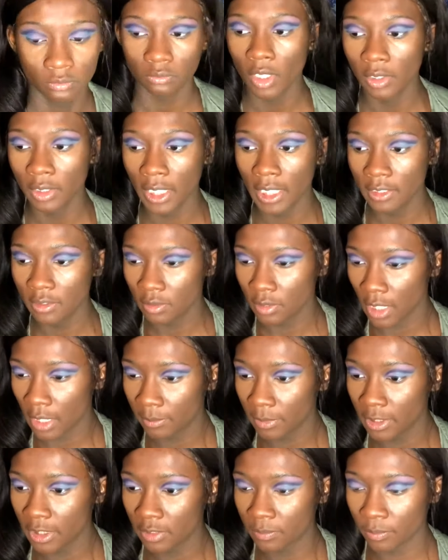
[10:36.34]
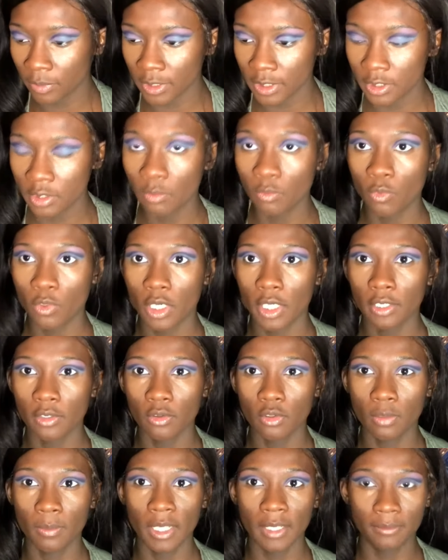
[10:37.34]
Okay, so now I'm going to spray some
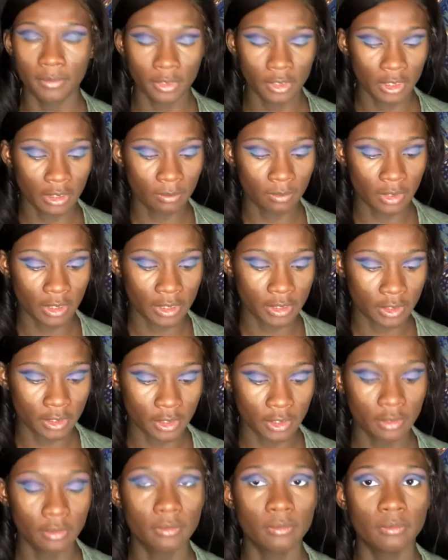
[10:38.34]
water on my beauty blender.